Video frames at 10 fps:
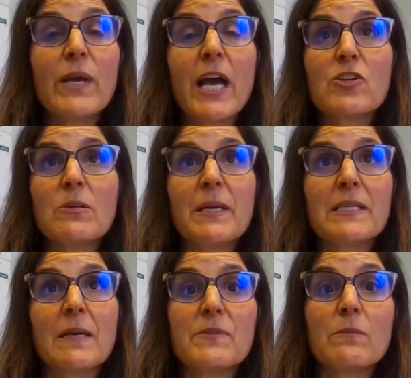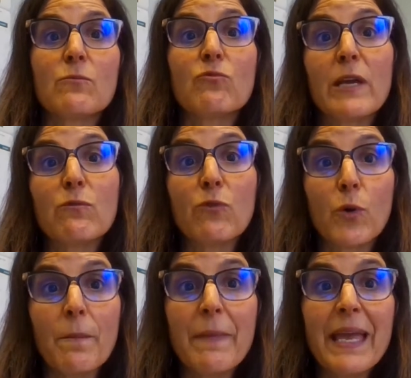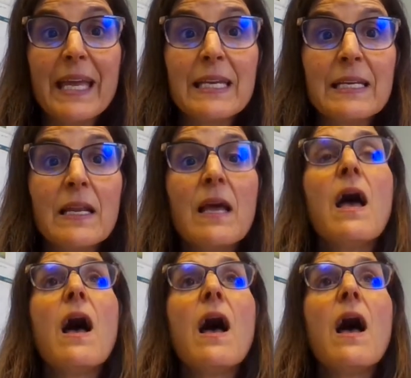We actually picked up some red romaine.